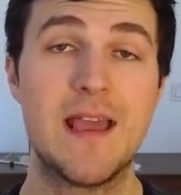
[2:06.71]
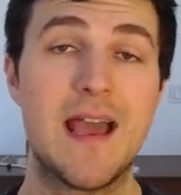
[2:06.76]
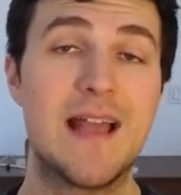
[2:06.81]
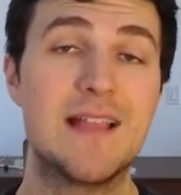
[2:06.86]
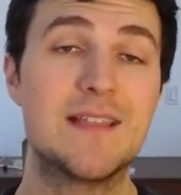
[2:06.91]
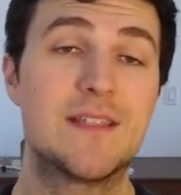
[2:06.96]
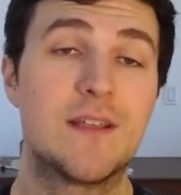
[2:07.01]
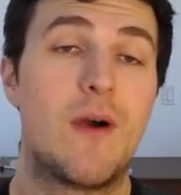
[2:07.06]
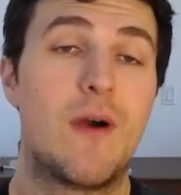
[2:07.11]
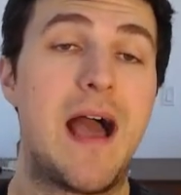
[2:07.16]

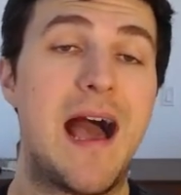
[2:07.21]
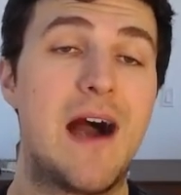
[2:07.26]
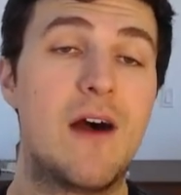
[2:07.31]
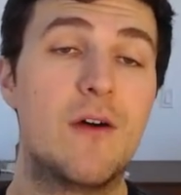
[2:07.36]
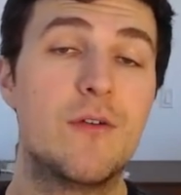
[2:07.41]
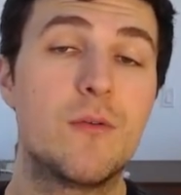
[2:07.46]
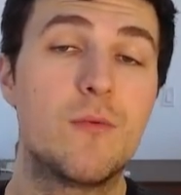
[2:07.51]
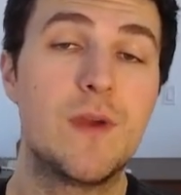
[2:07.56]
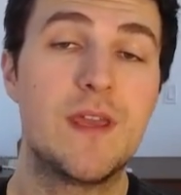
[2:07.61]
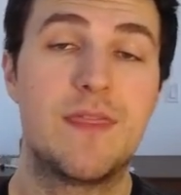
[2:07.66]
And so
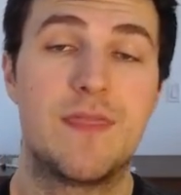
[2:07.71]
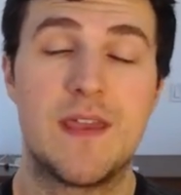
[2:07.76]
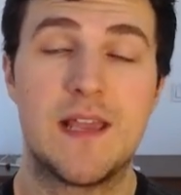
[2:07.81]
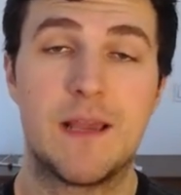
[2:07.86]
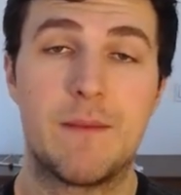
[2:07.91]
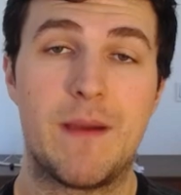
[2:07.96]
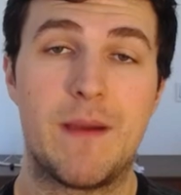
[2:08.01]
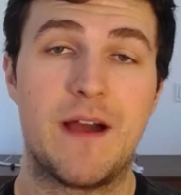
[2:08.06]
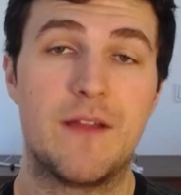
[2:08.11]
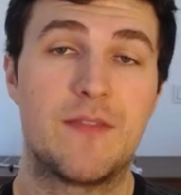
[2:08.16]
how do we
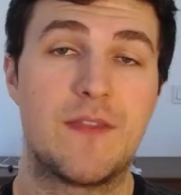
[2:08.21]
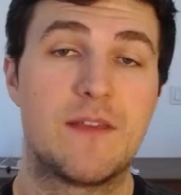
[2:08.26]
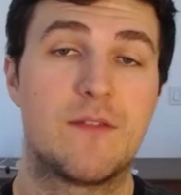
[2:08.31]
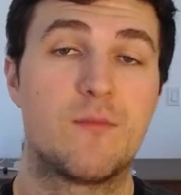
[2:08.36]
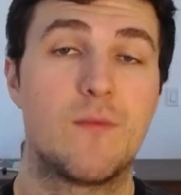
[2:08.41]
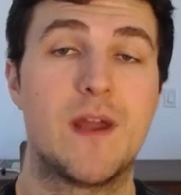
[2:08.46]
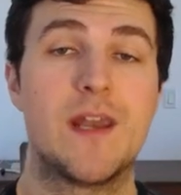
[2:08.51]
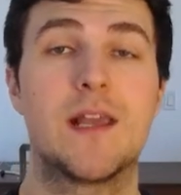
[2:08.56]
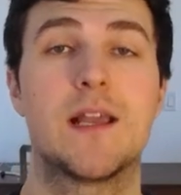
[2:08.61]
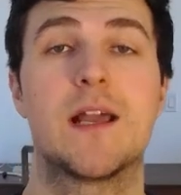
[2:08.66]
think about this
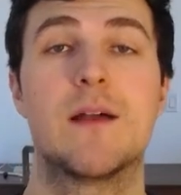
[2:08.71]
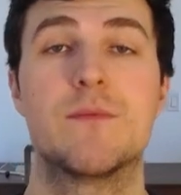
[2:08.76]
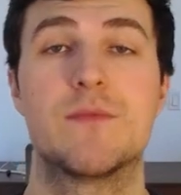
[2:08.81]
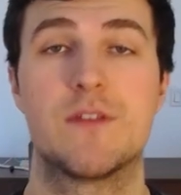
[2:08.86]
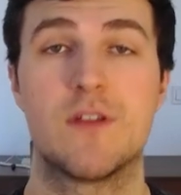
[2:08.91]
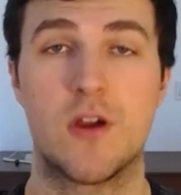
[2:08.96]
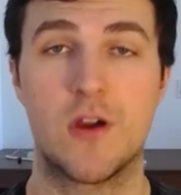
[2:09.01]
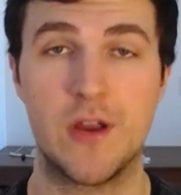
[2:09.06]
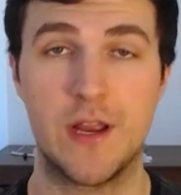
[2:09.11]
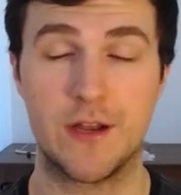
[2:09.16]
when it comes
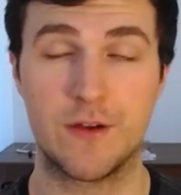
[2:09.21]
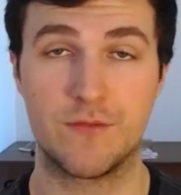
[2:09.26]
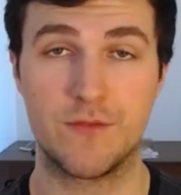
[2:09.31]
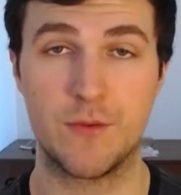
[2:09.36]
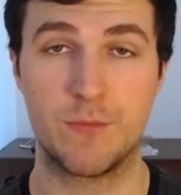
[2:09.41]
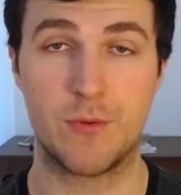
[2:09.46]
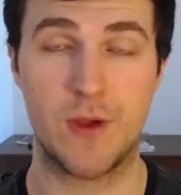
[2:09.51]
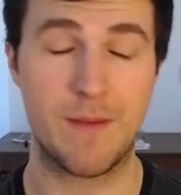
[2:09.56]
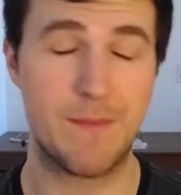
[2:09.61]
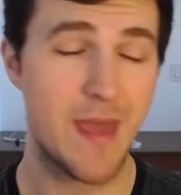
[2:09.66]
to our interview
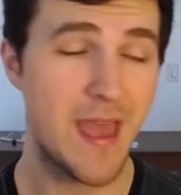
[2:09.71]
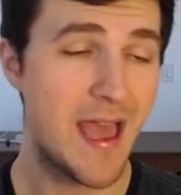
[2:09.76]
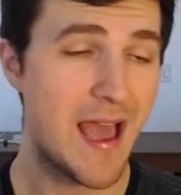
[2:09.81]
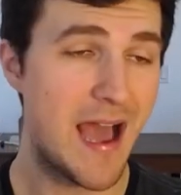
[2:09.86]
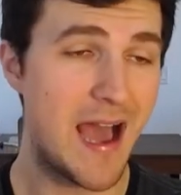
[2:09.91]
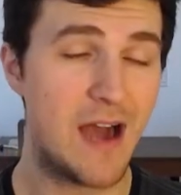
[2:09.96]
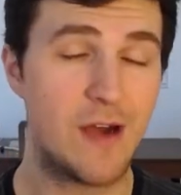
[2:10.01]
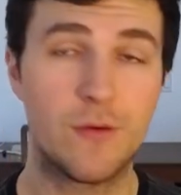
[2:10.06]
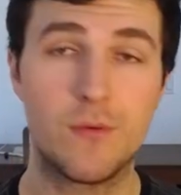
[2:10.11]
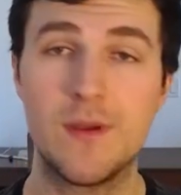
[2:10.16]
prep?
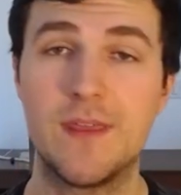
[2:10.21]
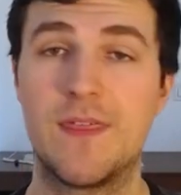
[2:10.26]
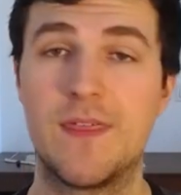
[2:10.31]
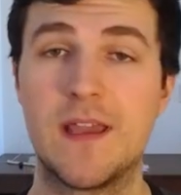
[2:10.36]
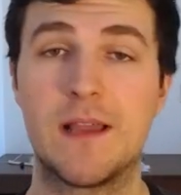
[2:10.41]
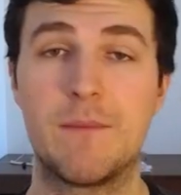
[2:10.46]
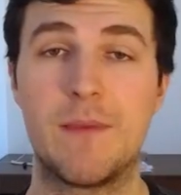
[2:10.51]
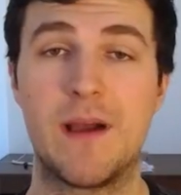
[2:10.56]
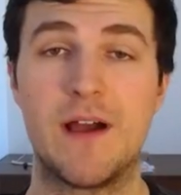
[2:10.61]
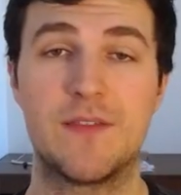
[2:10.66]
How do we
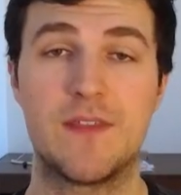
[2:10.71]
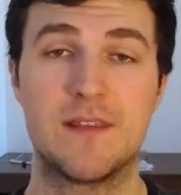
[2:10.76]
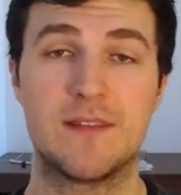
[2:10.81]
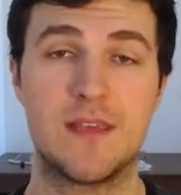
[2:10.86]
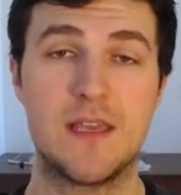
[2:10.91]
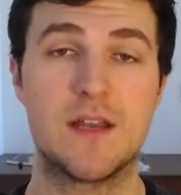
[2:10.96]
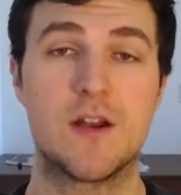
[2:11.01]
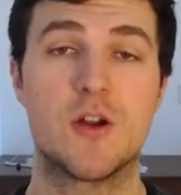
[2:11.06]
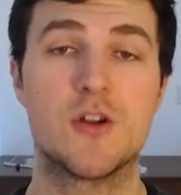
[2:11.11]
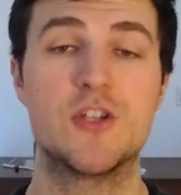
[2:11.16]
think about this
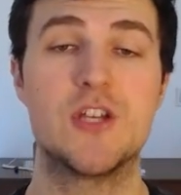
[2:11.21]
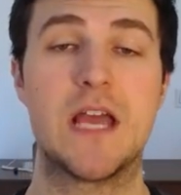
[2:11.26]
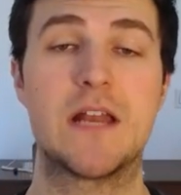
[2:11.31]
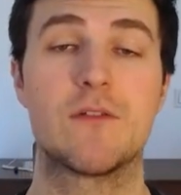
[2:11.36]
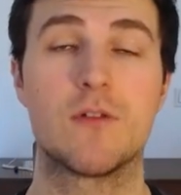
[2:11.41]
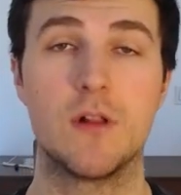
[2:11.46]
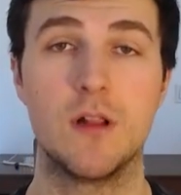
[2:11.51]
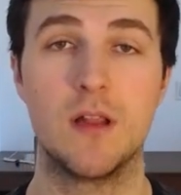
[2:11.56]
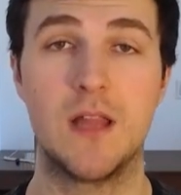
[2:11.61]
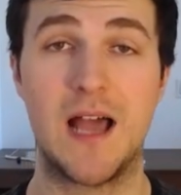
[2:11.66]
in our
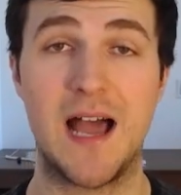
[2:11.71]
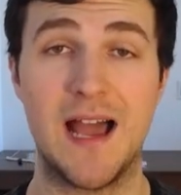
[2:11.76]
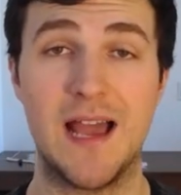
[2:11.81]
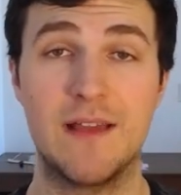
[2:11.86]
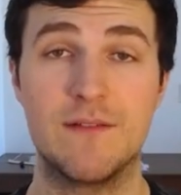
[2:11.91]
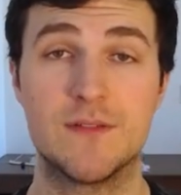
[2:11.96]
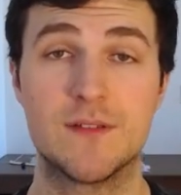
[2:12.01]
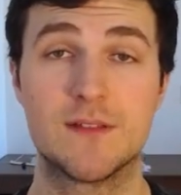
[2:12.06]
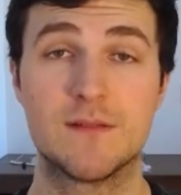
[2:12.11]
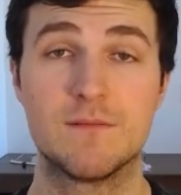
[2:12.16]
general
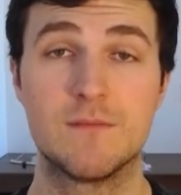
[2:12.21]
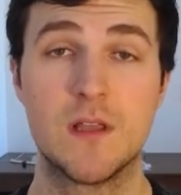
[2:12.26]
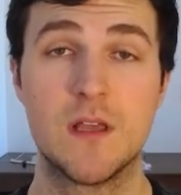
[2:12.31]
lives?